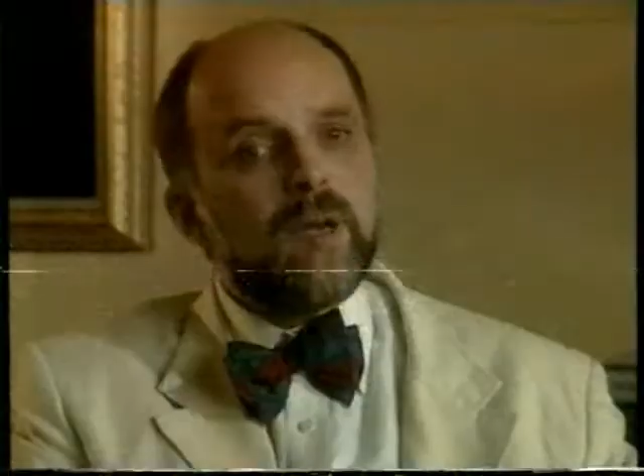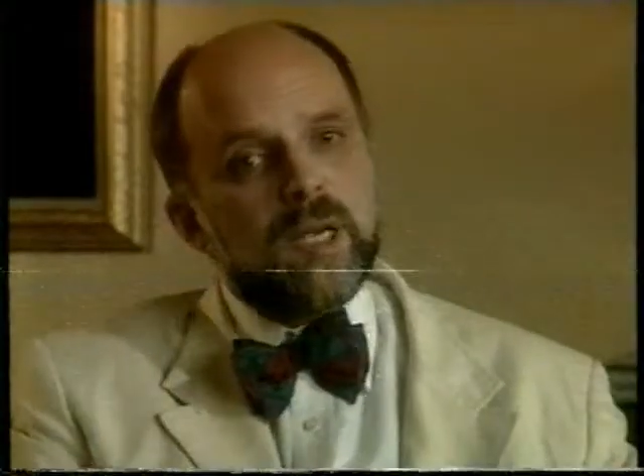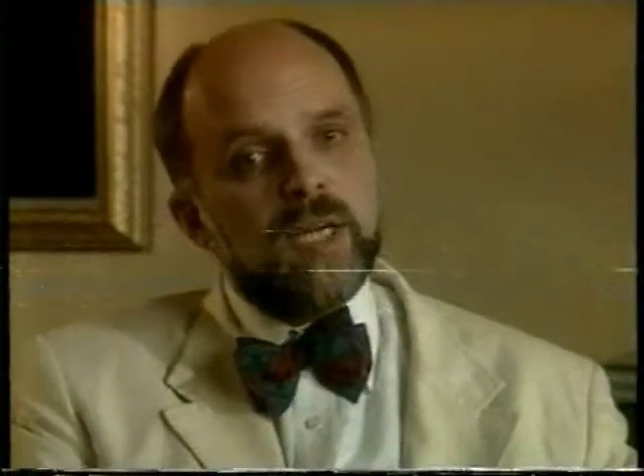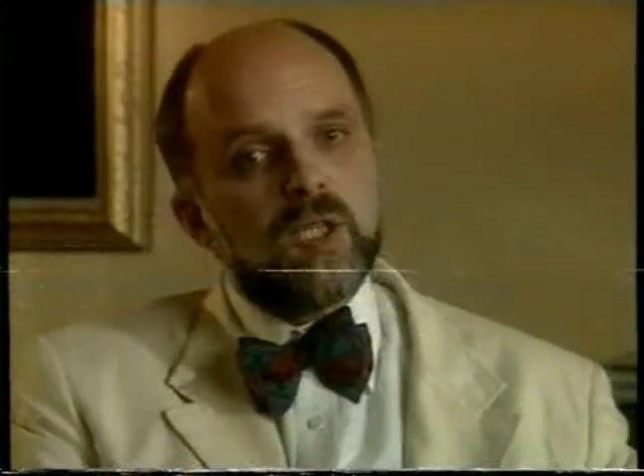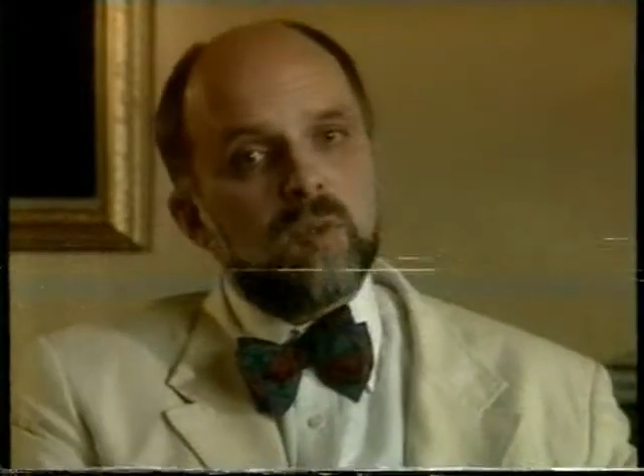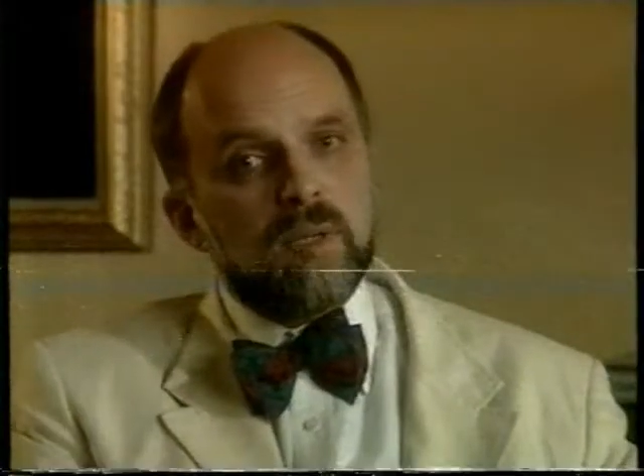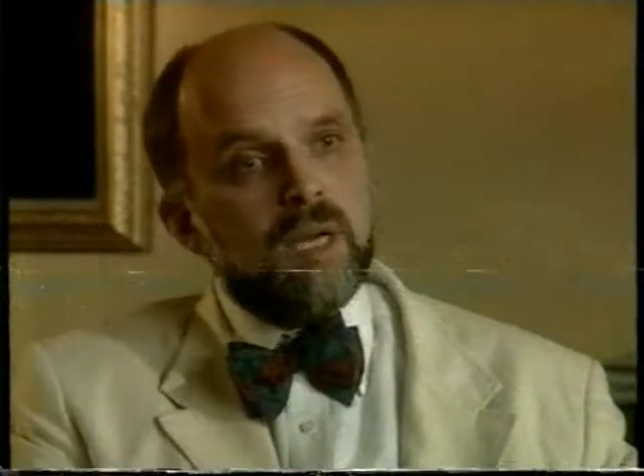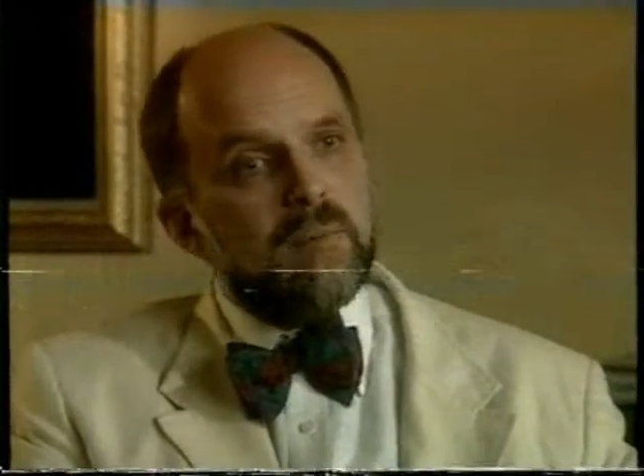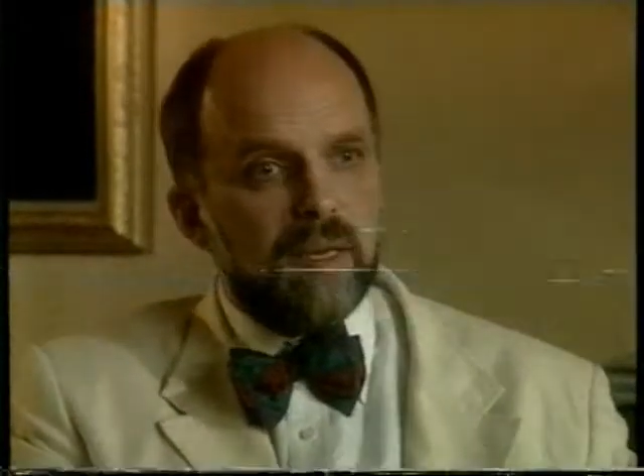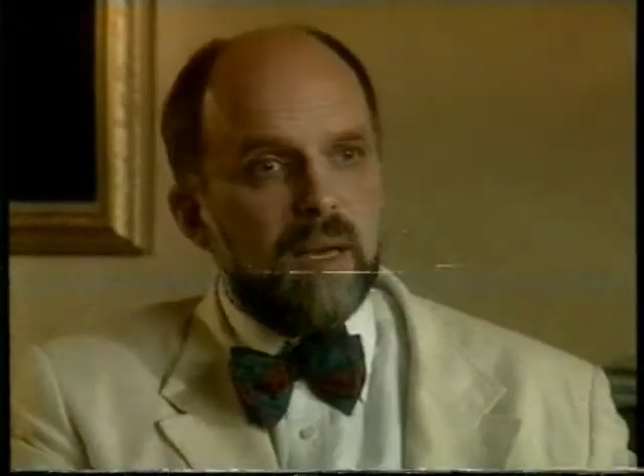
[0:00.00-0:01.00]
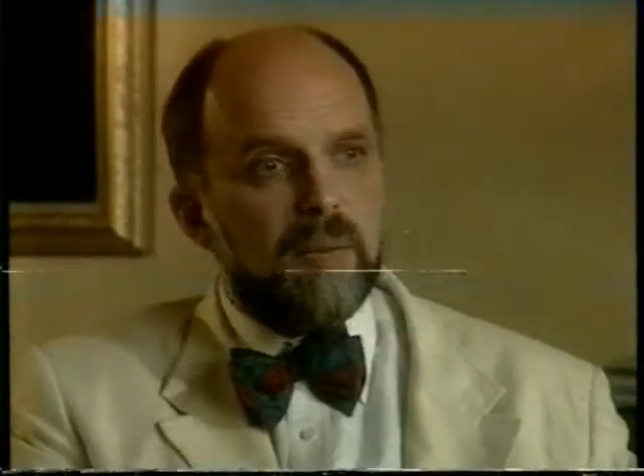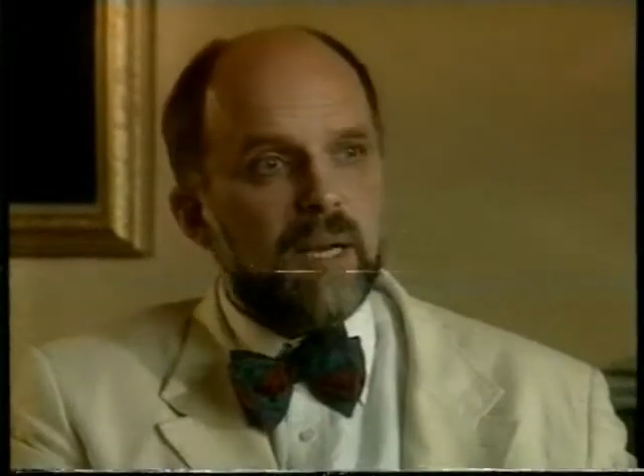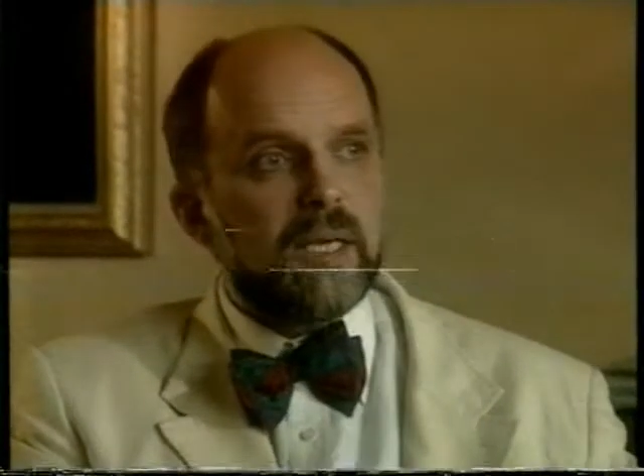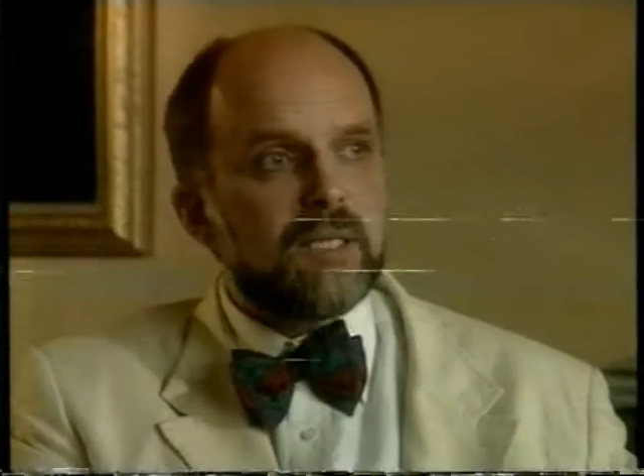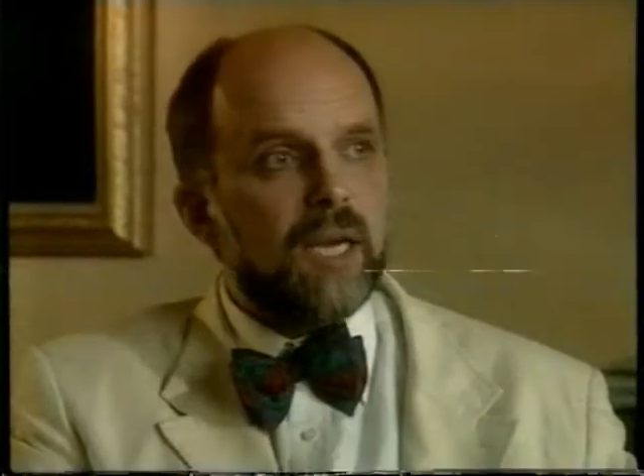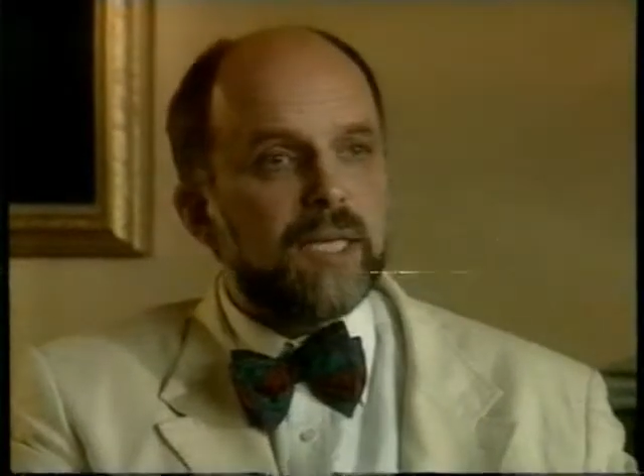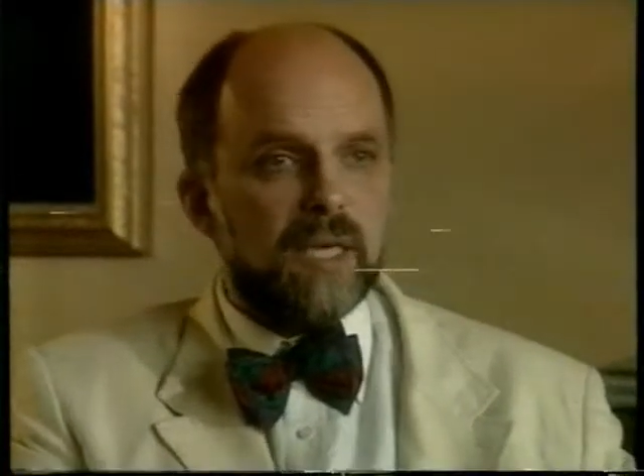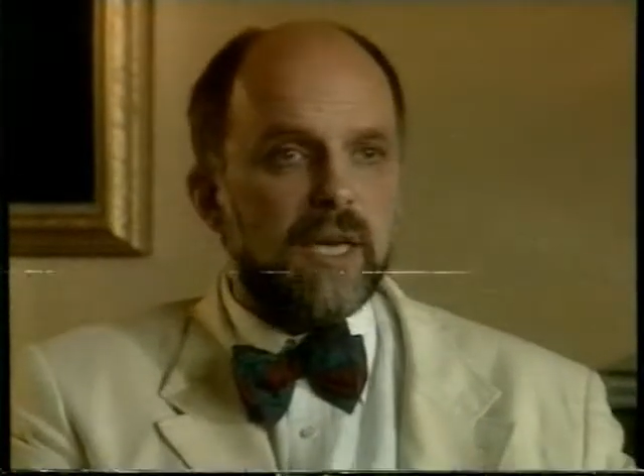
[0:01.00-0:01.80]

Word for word: The occasional, but it's, it